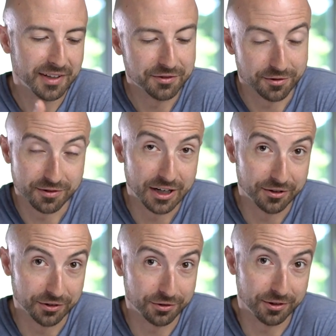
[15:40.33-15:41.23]
If you're
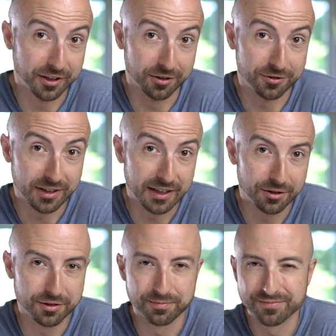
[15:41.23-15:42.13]
firing this straight at a
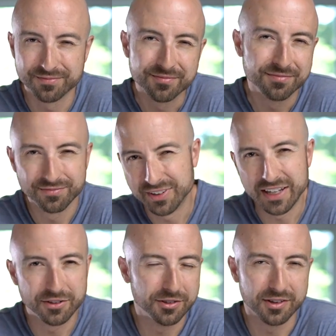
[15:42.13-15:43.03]
crowd, the
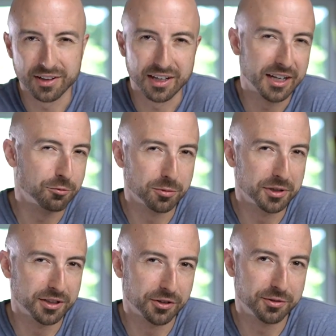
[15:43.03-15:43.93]
edges of the light will be
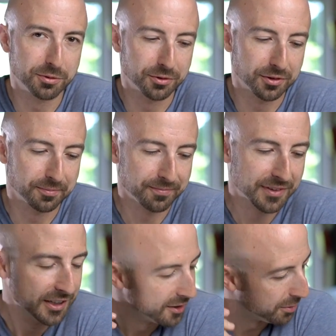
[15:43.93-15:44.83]
a little smoother.
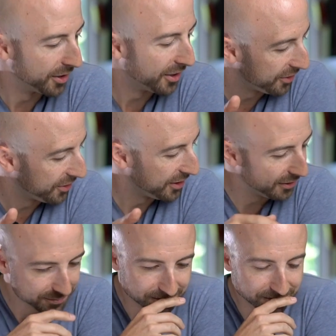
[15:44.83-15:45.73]
But honestly,